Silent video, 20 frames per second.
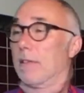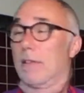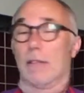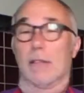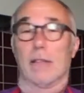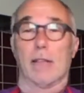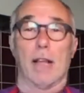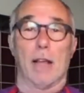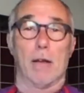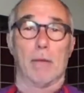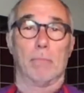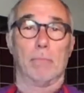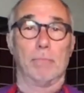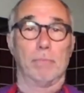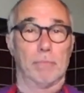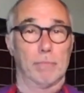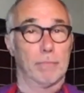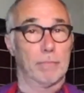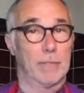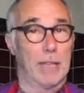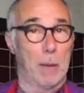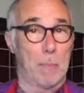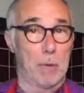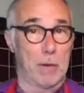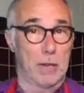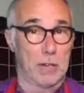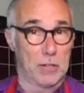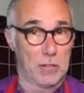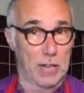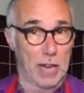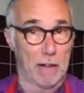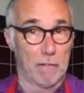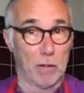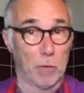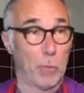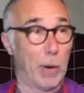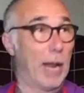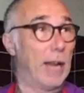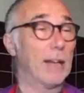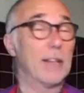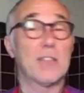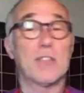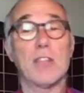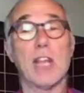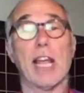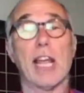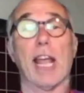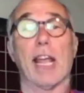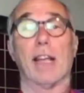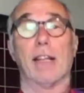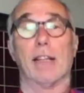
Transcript: know, tapping the steering wheel and singing.